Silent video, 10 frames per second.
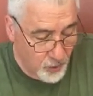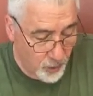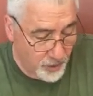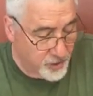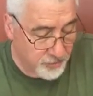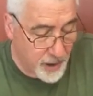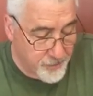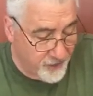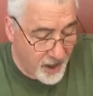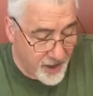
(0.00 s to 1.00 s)
or a
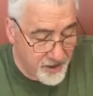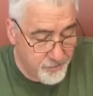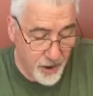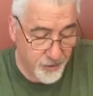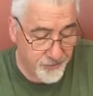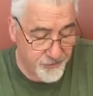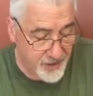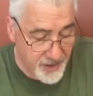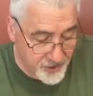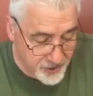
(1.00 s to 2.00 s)
grapevine bear
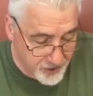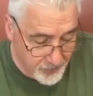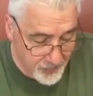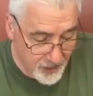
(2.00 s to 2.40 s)
figs?